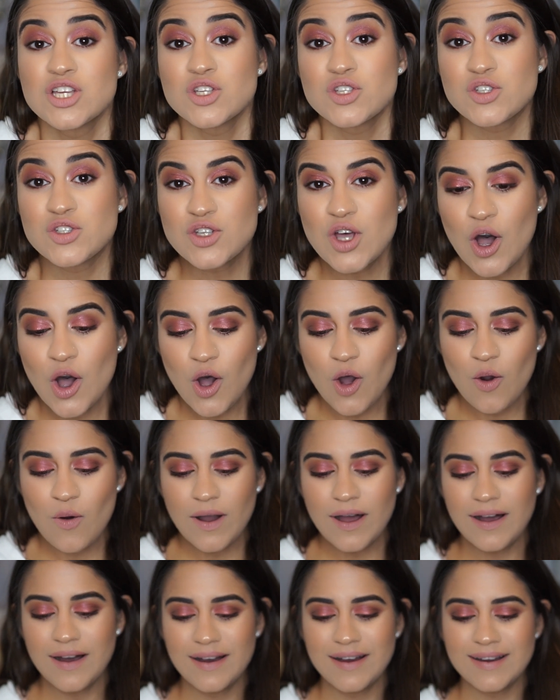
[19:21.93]
So
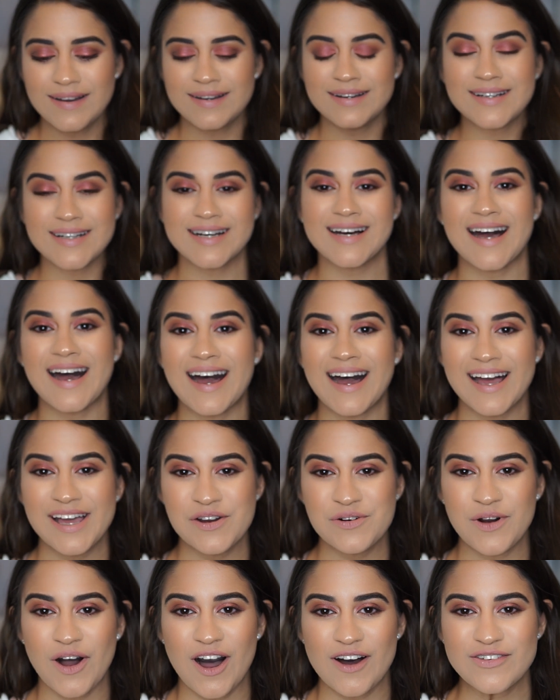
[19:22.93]

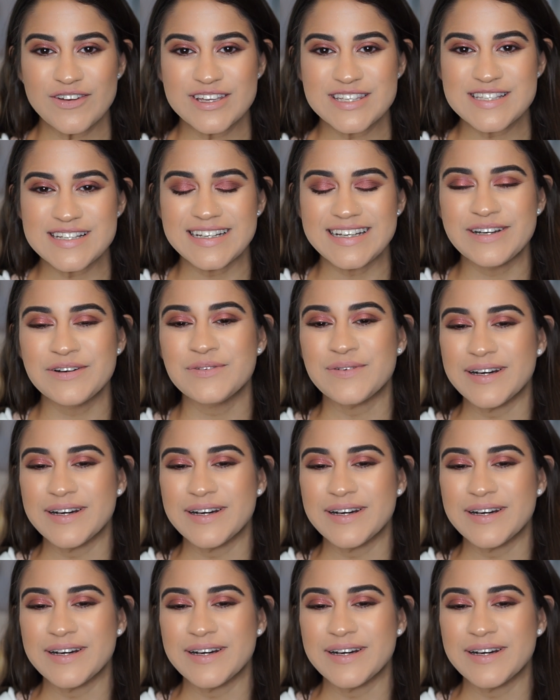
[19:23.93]
I obviously